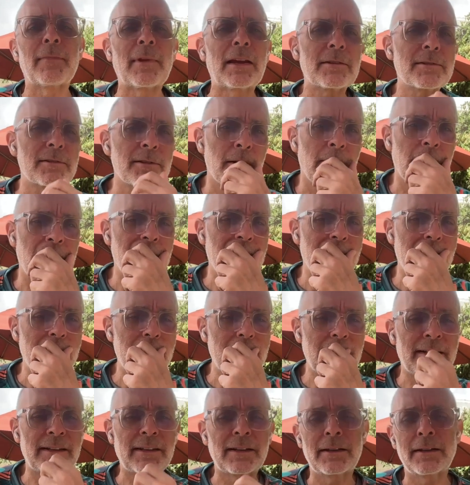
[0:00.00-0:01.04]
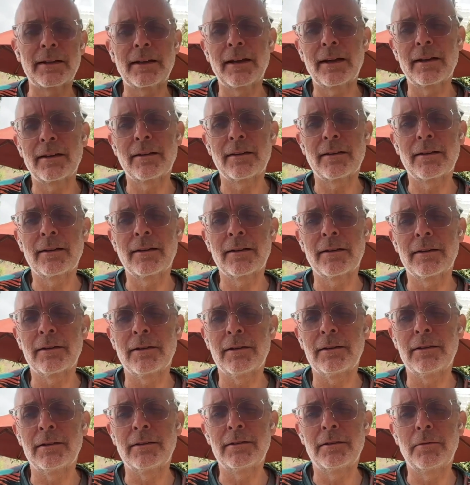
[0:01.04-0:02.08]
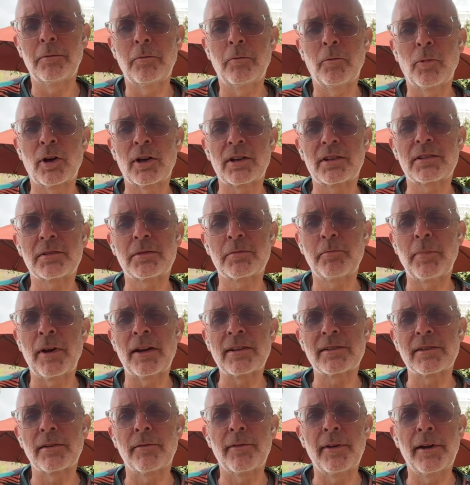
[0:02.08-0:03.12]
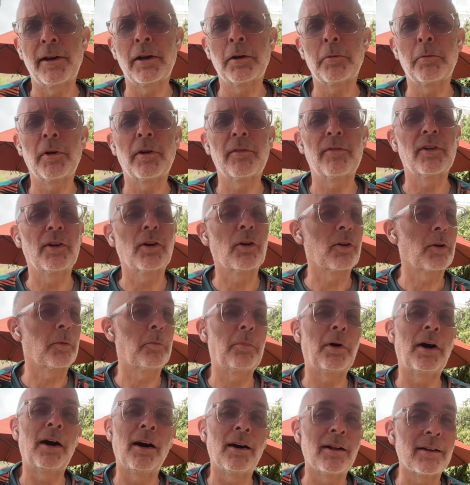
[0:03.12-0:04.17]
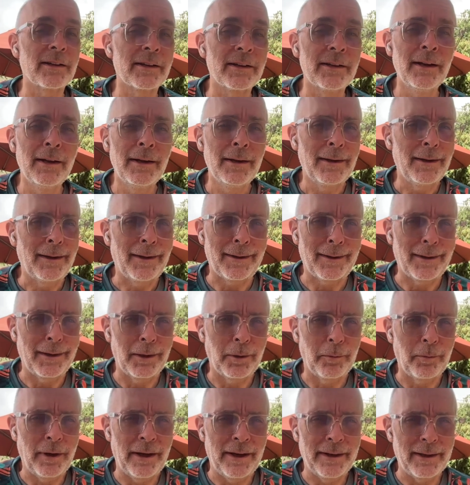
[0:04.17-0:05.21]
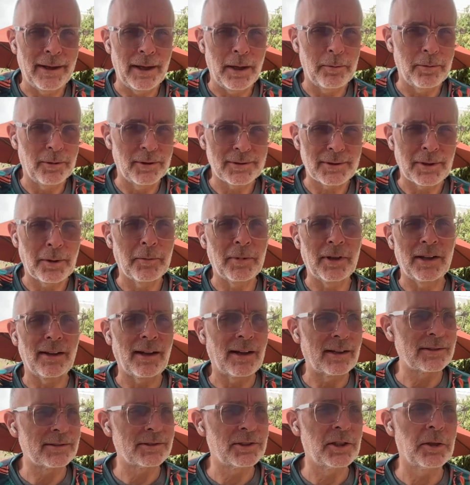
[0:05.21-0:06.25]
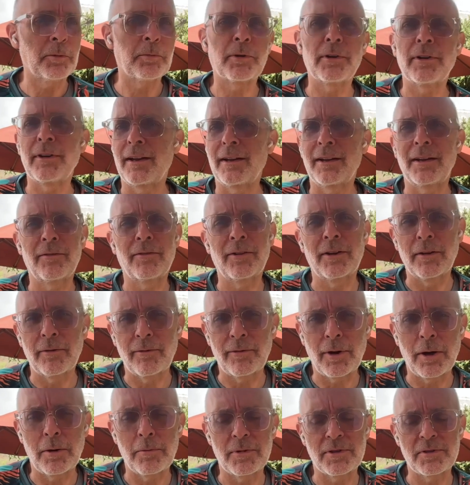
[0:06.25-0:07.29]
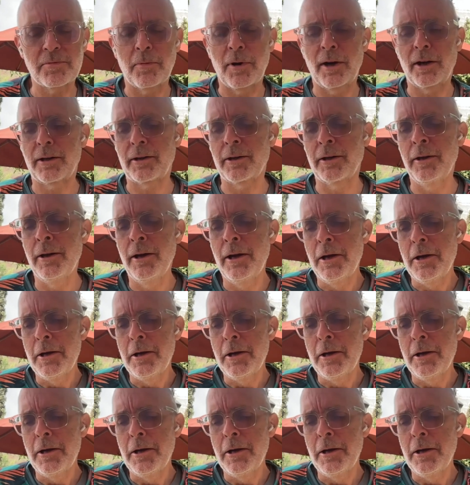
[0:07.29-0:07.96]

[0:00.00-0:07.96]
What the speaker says: So it can get a little more expensive there. But if you go to Polly and get your pineapple, it's going to be a lot cheaper than even the farmers market.